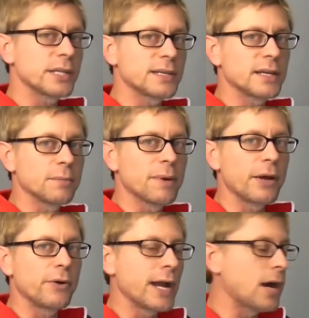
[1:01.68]
and take the
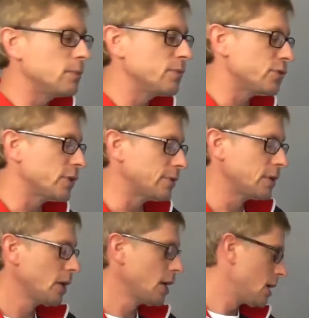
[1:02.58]
battery out. So,
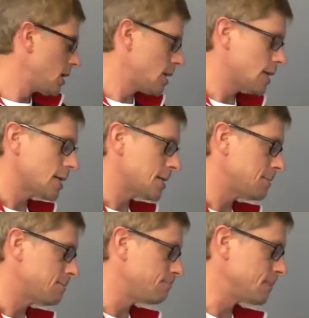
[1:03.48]

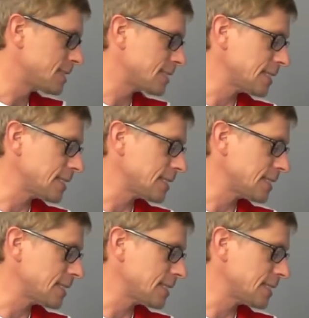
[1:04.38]
let's